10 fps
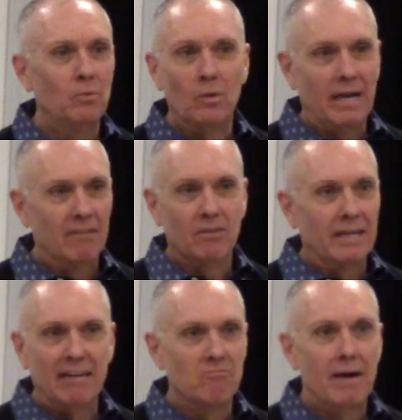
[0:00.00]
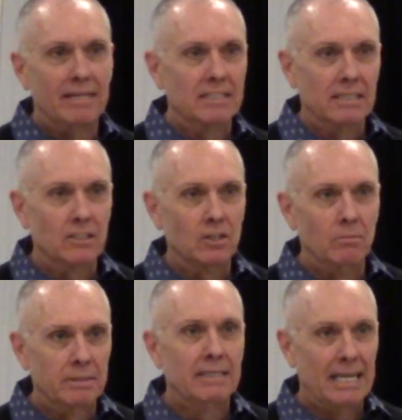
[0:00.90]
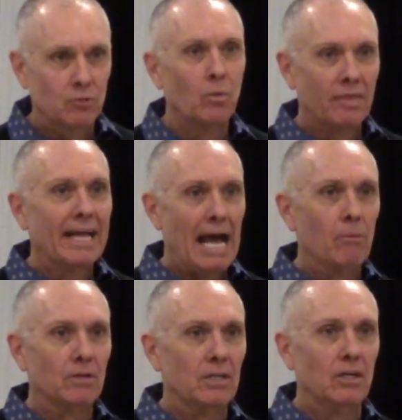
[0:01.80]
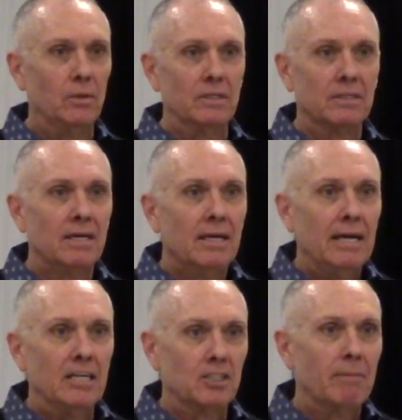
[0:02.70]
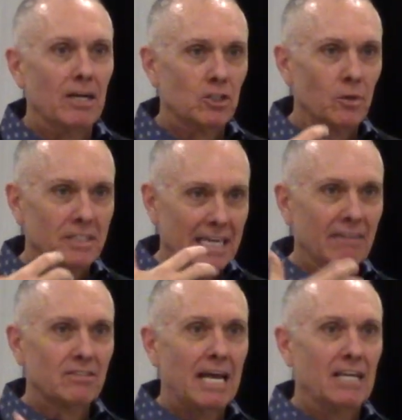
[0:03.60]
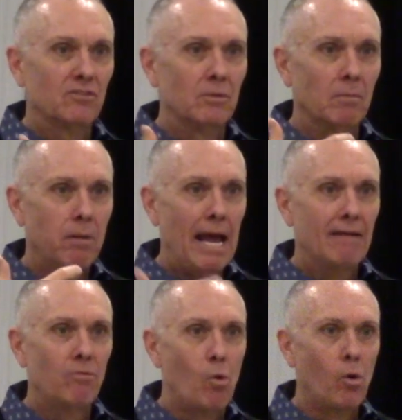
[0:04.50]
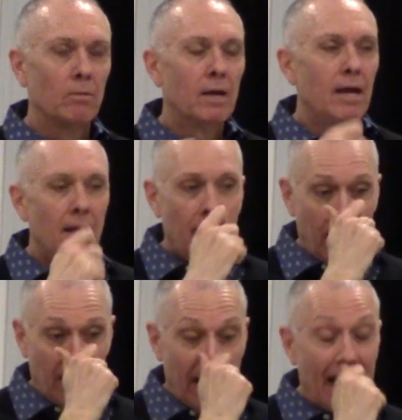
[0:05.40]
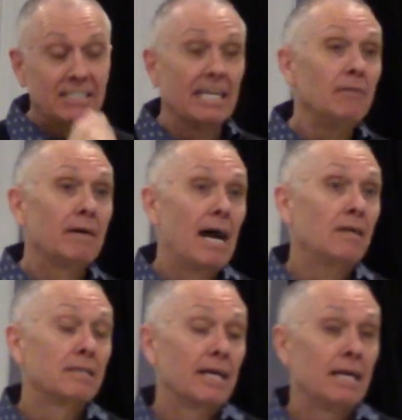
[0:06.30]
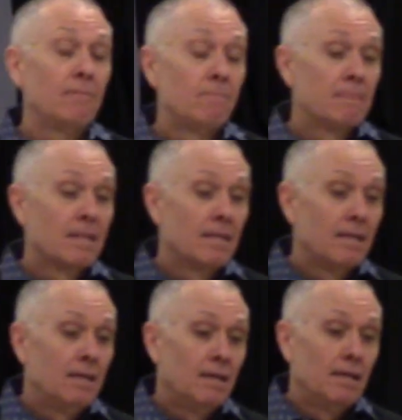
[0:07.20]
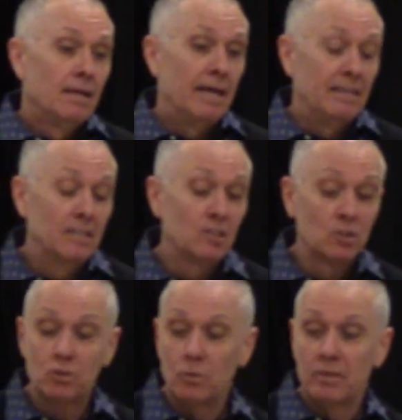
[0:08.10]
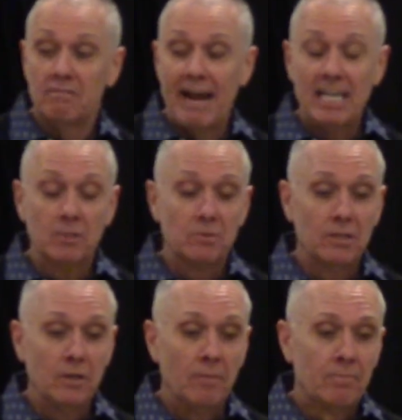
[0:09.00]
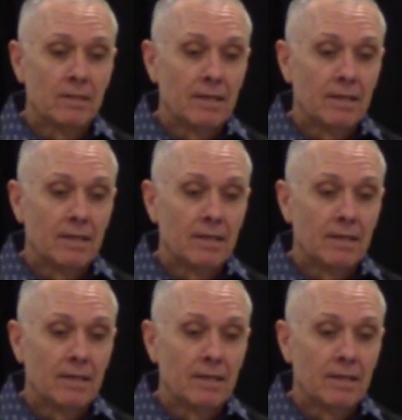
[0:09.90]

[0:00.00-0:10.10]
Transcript: won't ever get everybody in Sunday school, but that's one thing I would do is, is to make sure it's emphasized from the platform. Uh, I tell you about our day, and this is true with evangelism too